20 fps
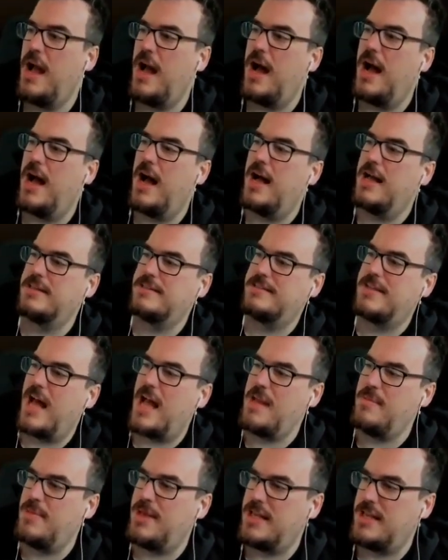Uh,
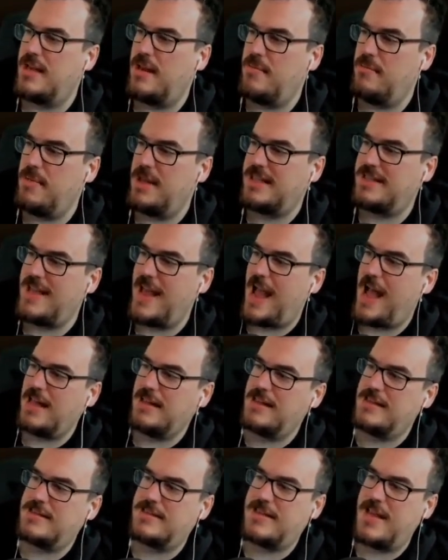Zyman,
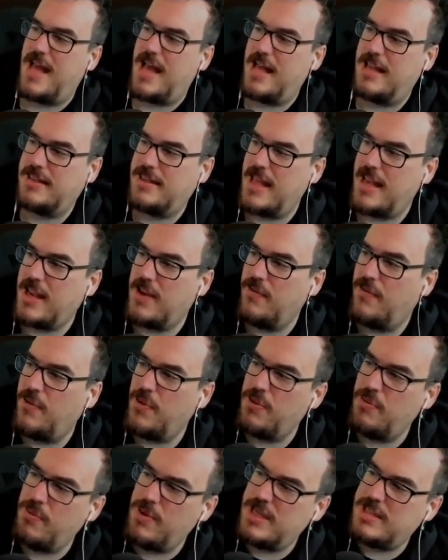Metallistad, thank you
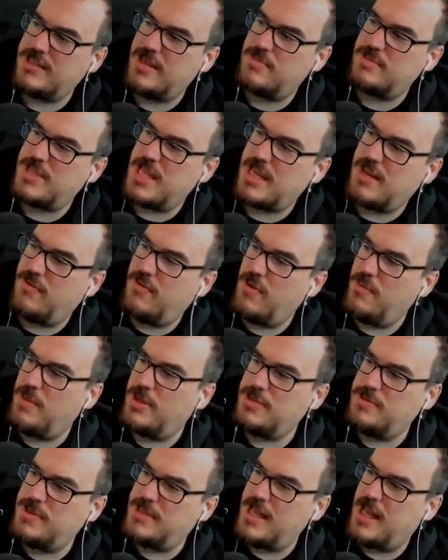for the resubs. Thank you very
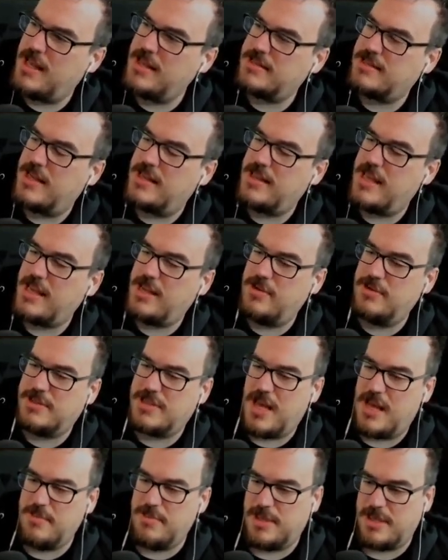much, Metallistad. Thank you,
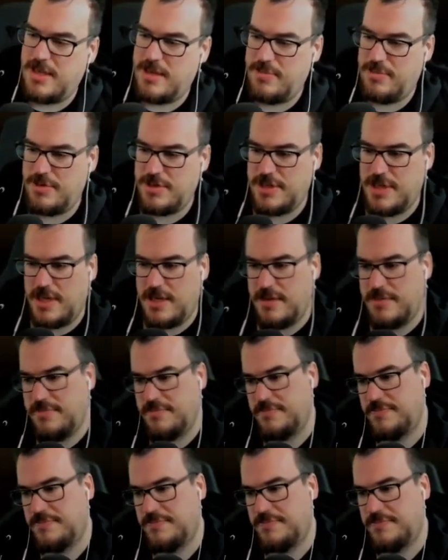Zyman. I appreciate it